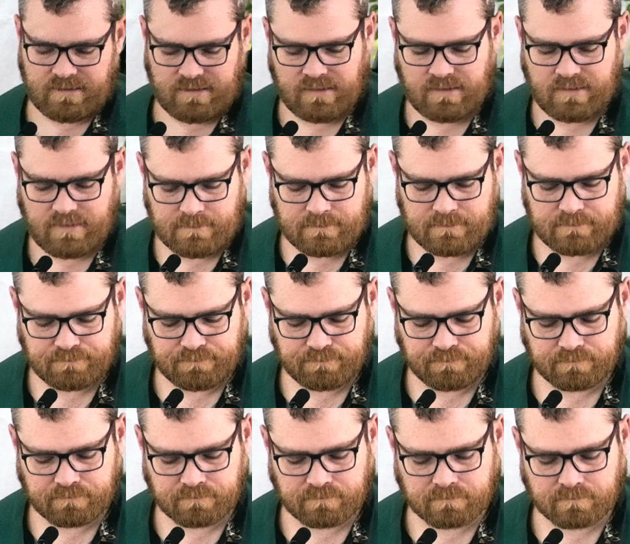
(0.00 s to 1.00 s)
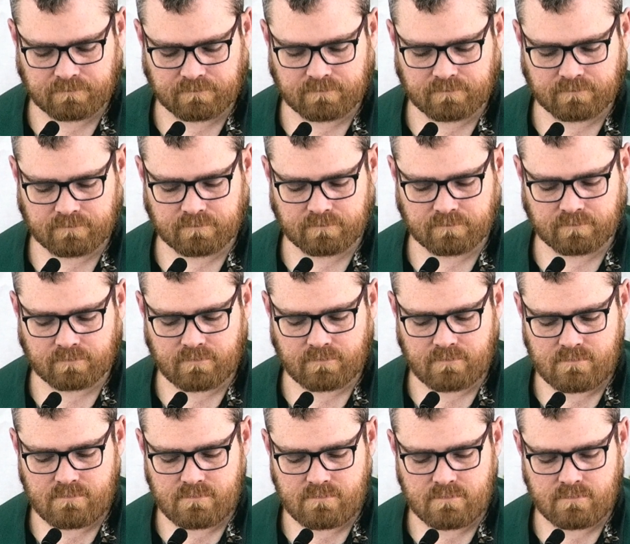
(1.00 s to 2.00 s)

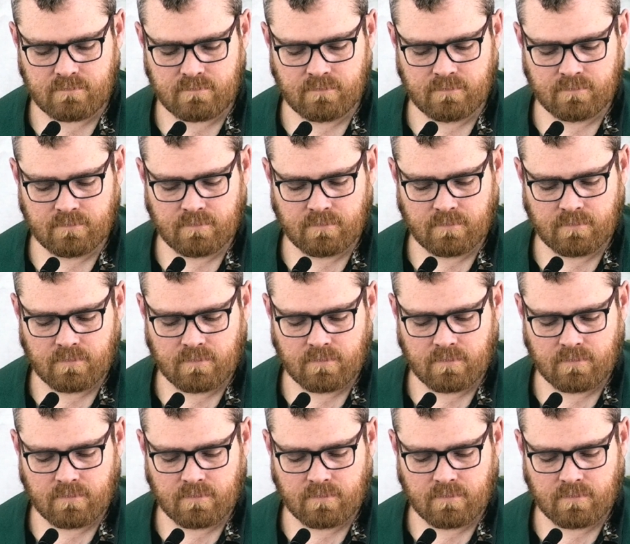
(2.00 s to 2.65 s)
Nobody speaks.